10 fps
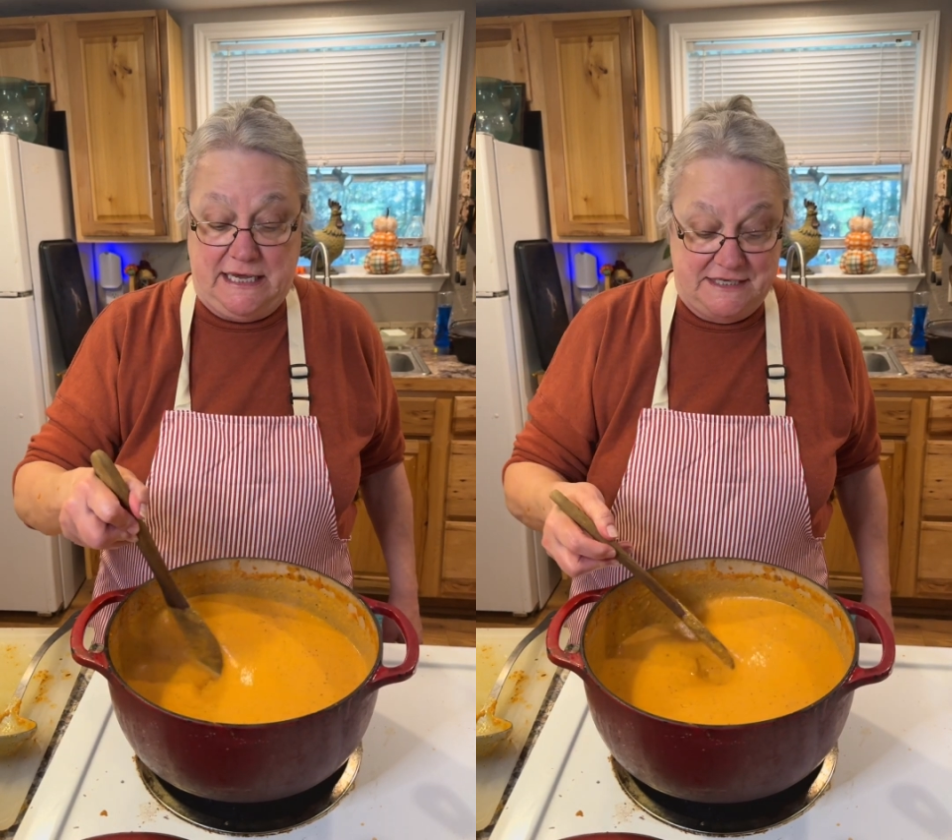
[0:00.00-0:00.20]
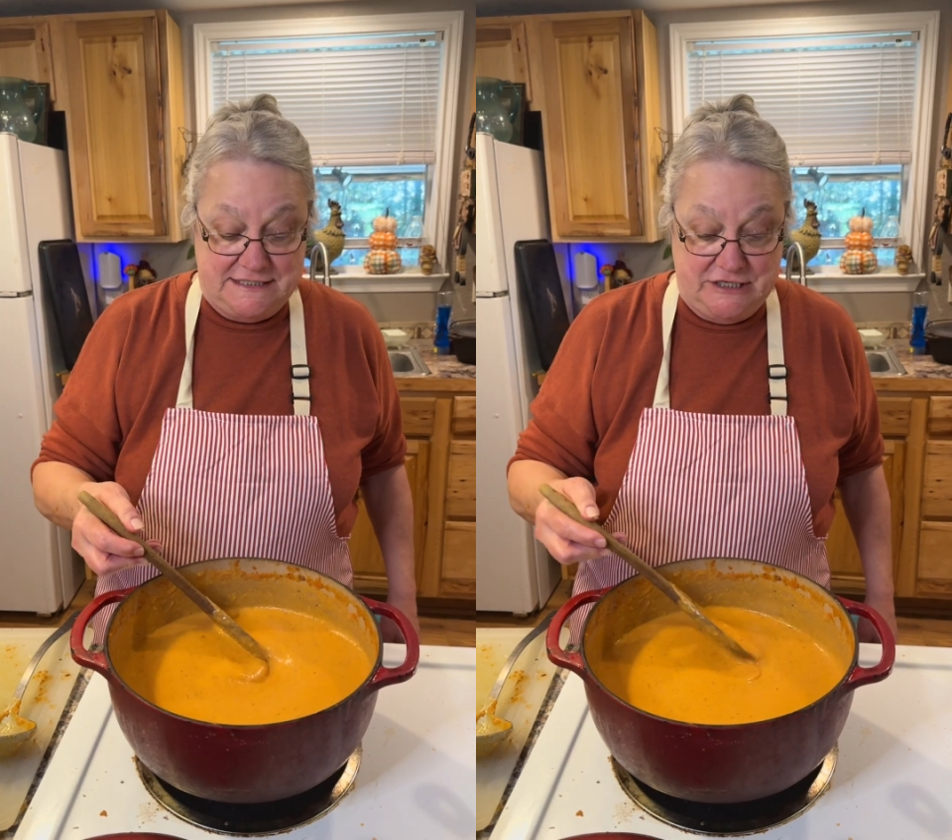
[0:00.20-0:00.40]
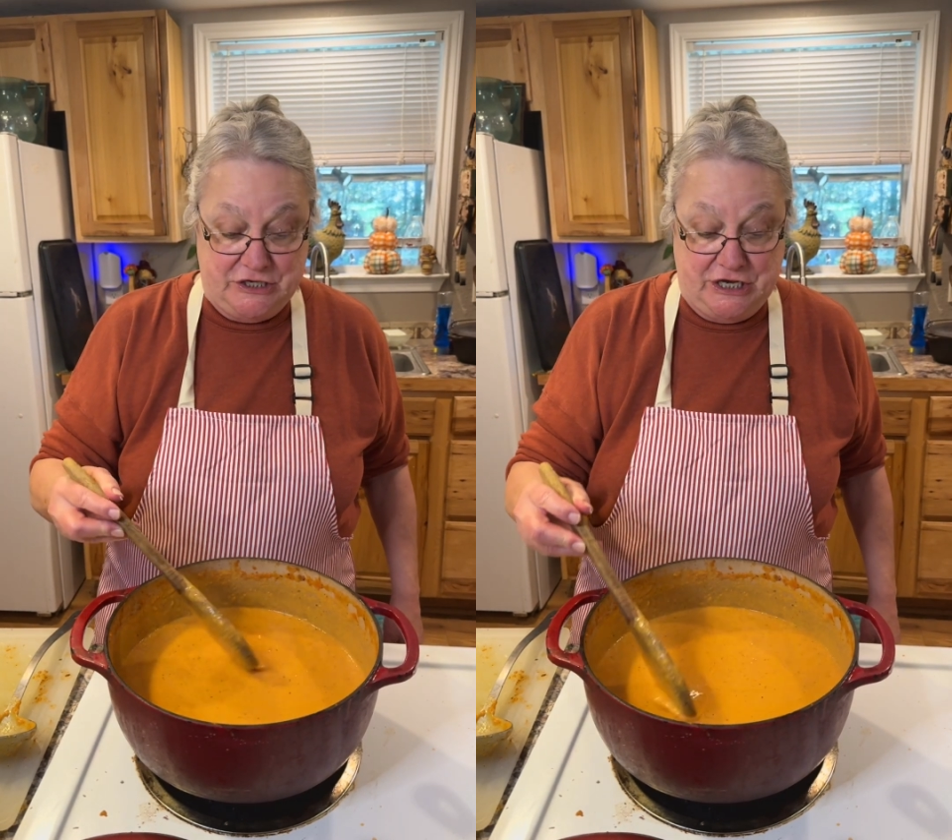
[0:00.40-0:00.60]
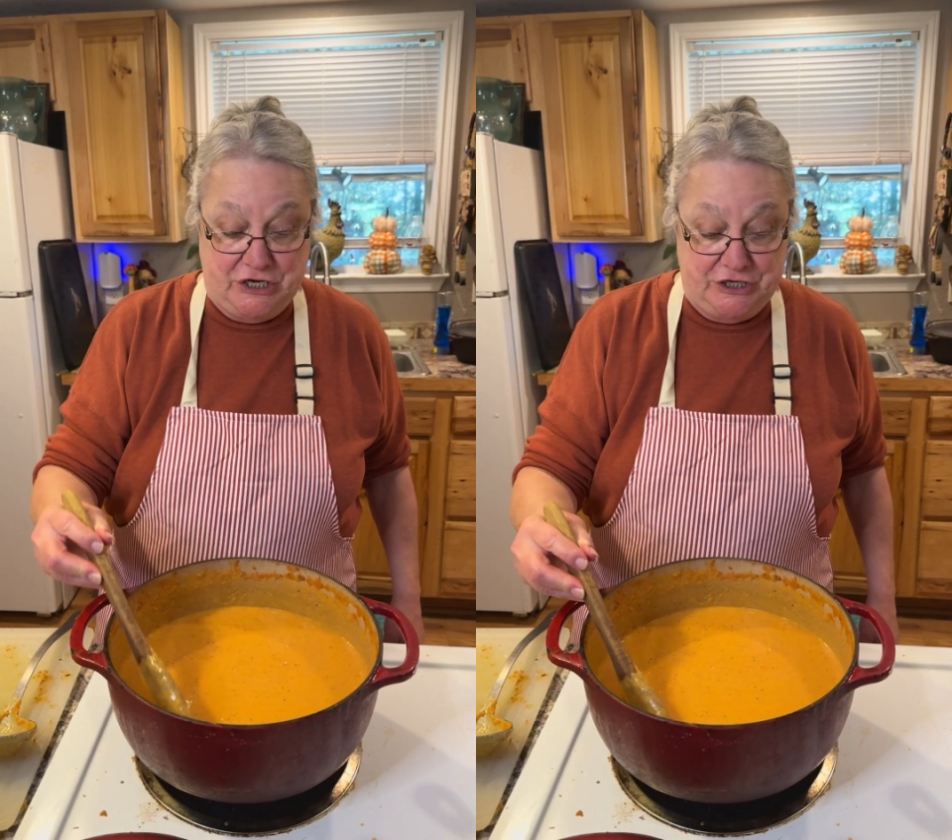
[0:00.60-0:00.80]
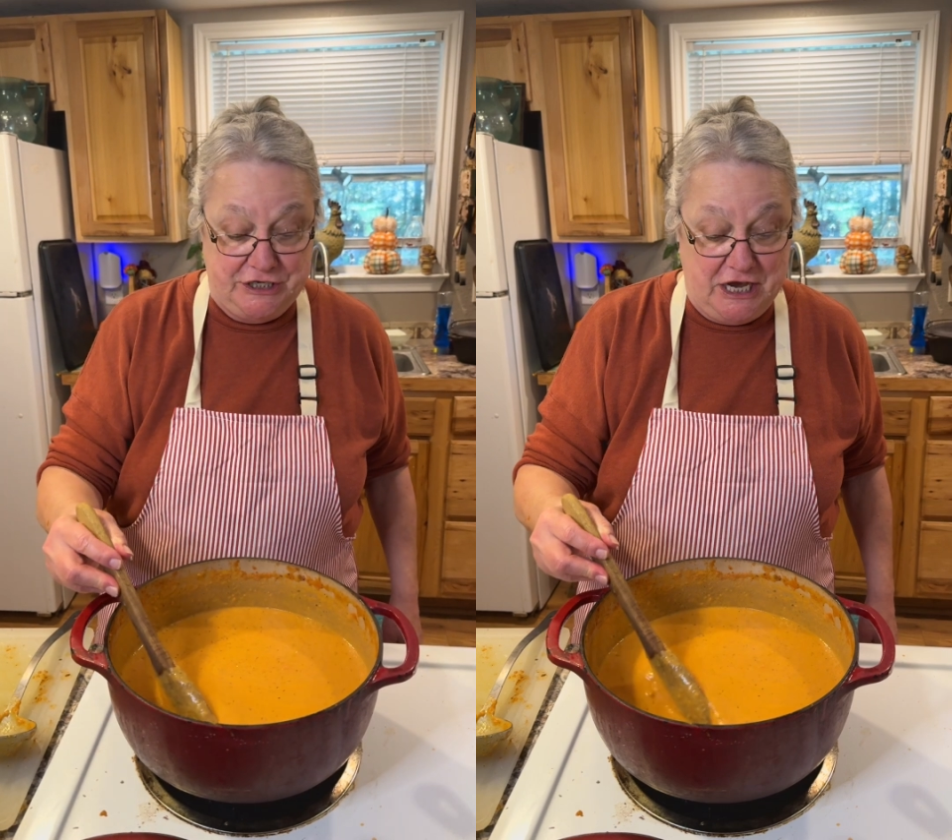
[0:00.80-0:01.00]
It's looking
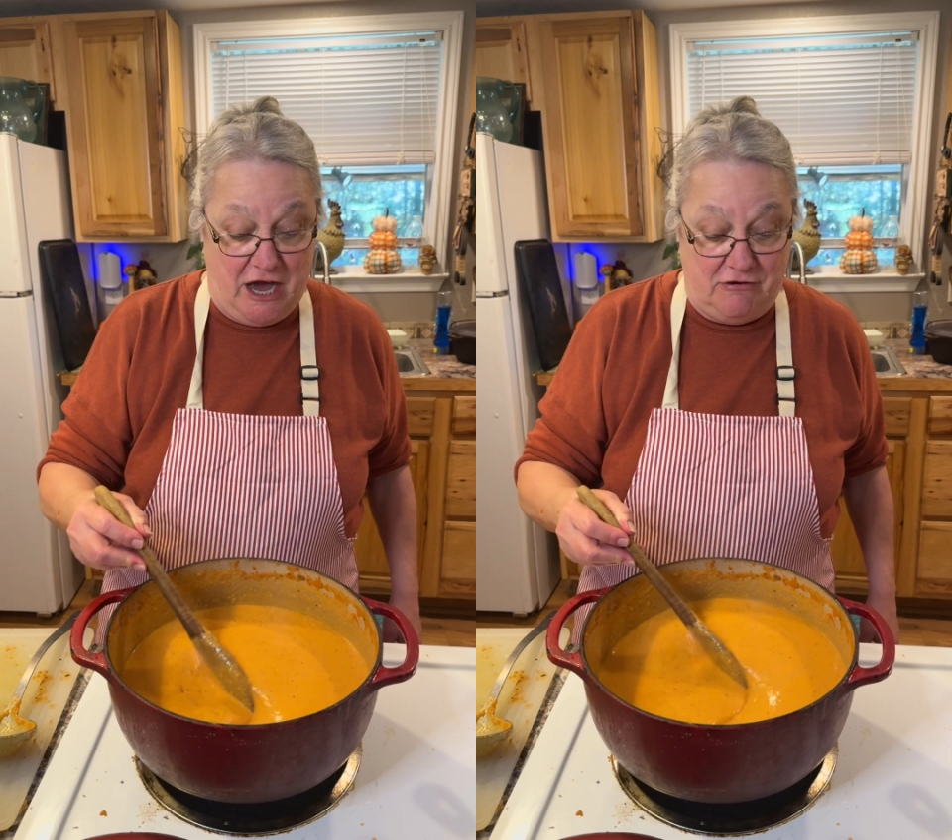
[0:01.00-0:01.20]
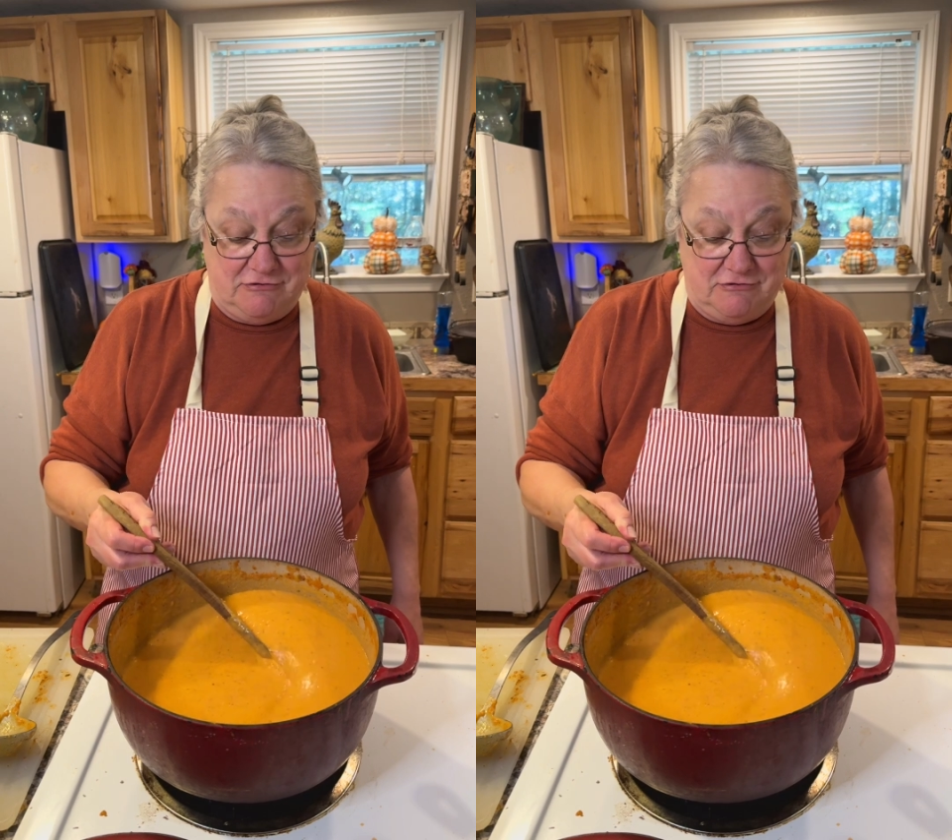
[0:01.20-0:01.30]
good, y'all.